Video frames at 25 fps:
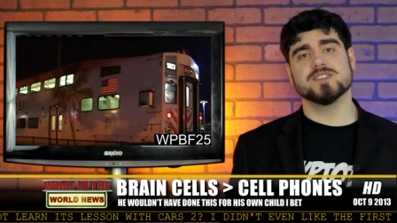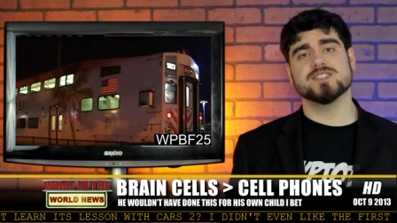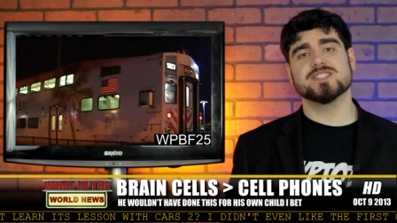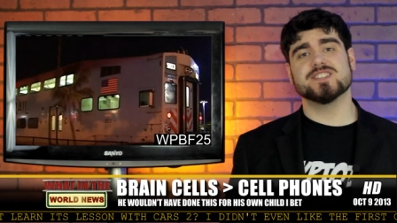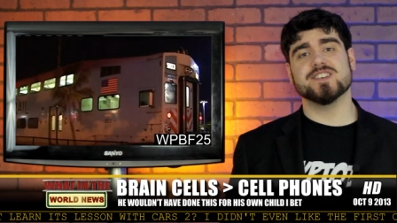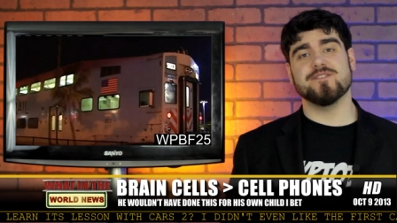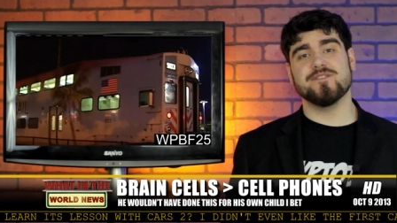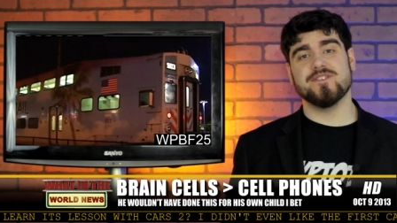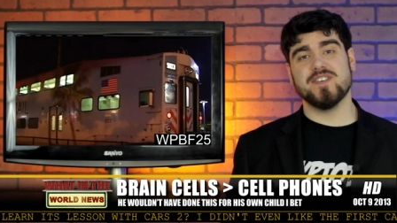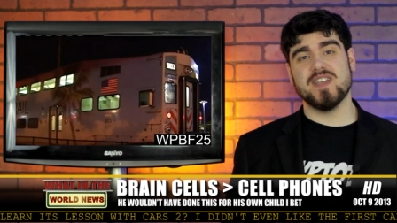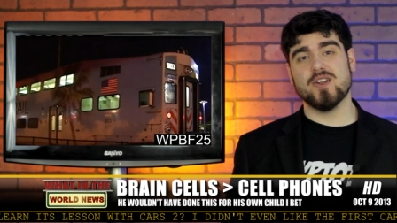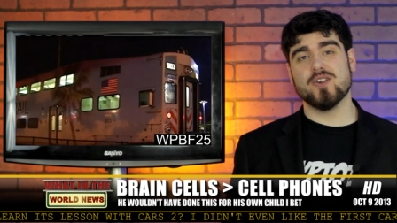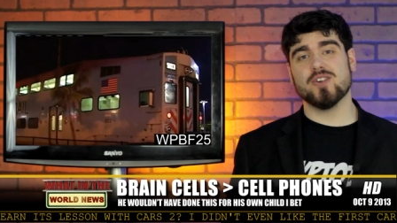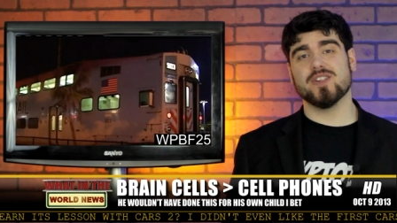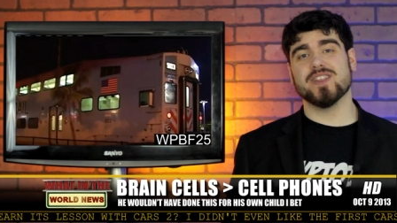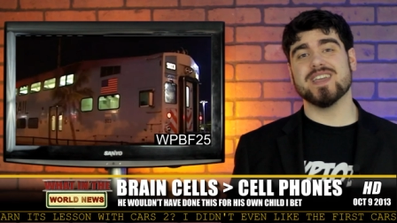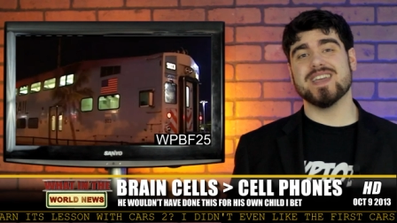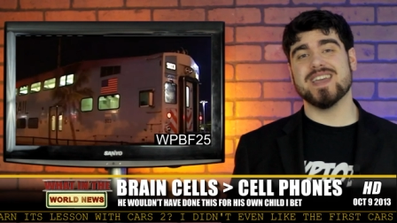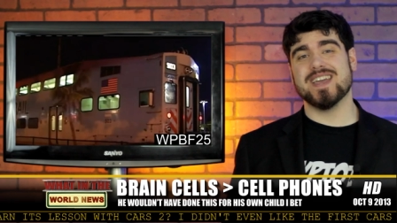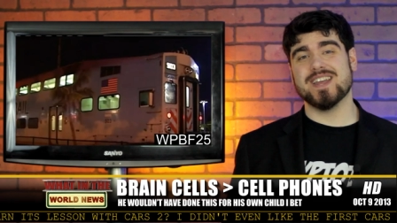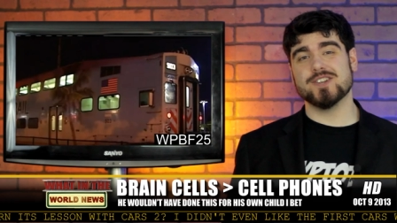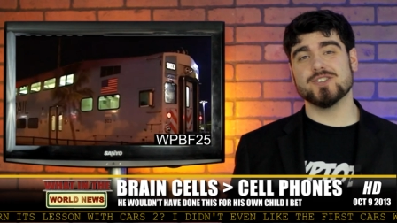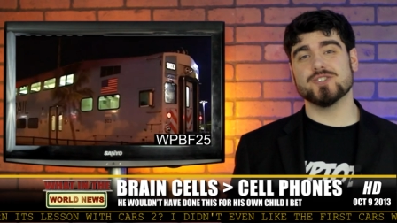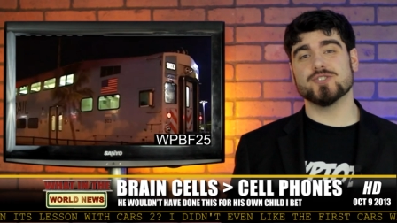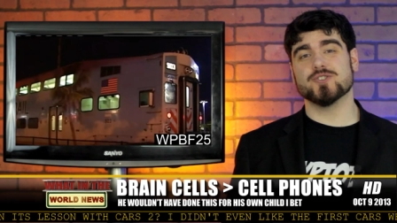
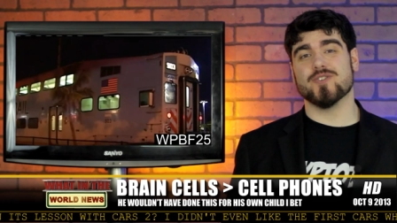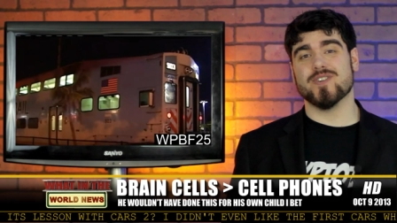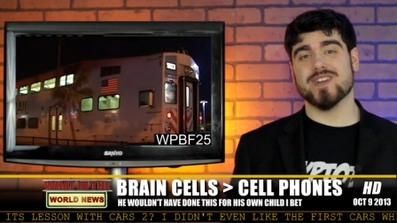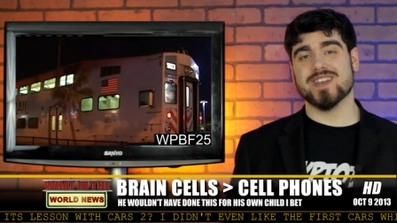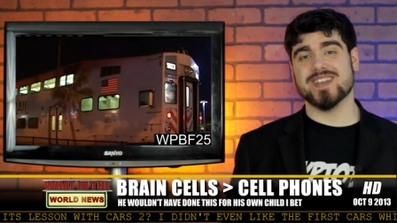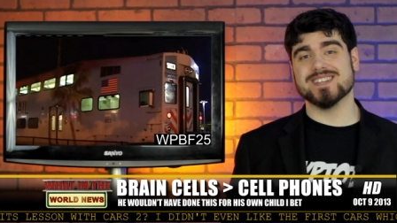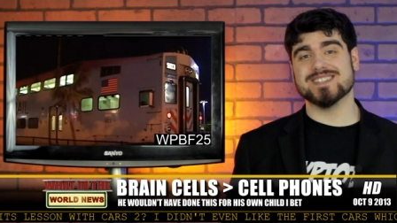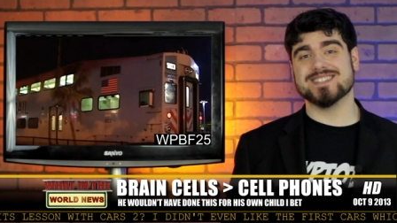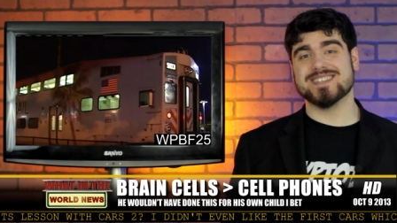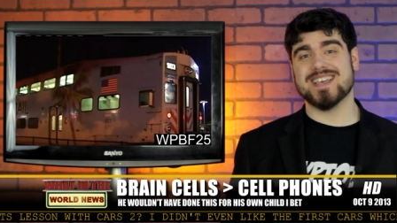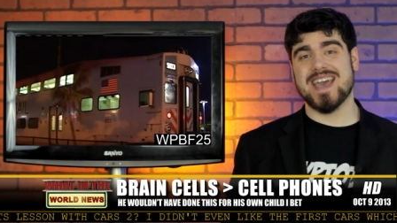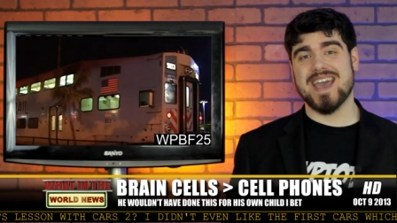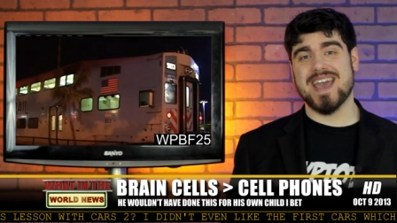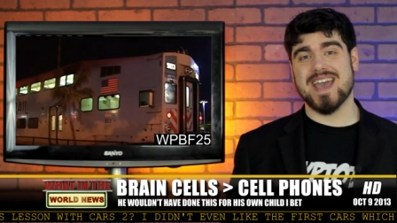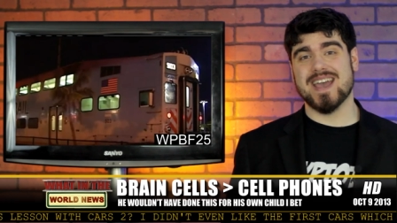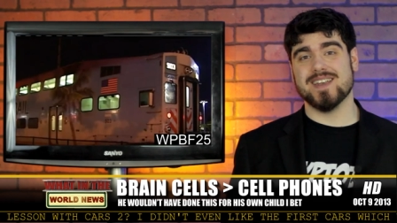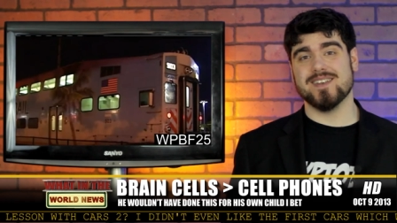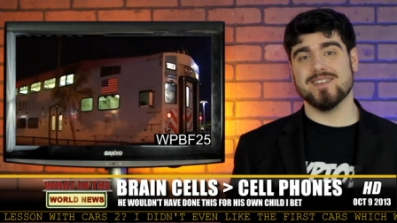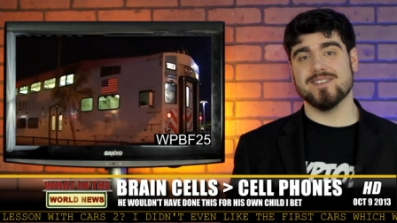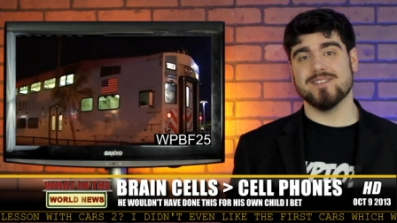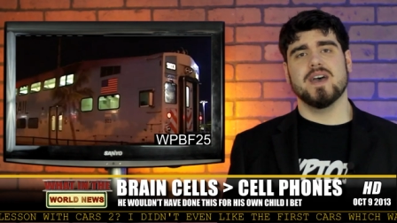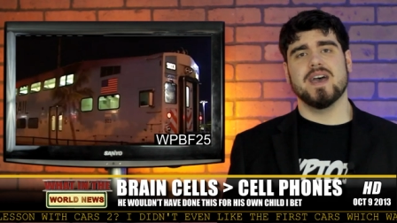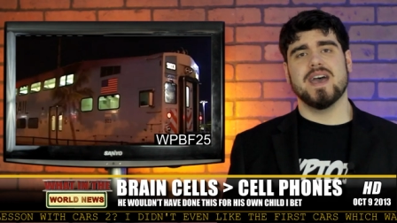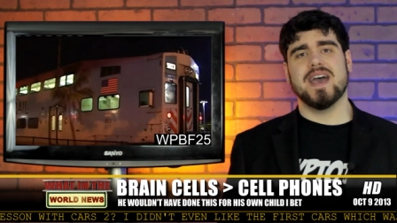severely injuring his head.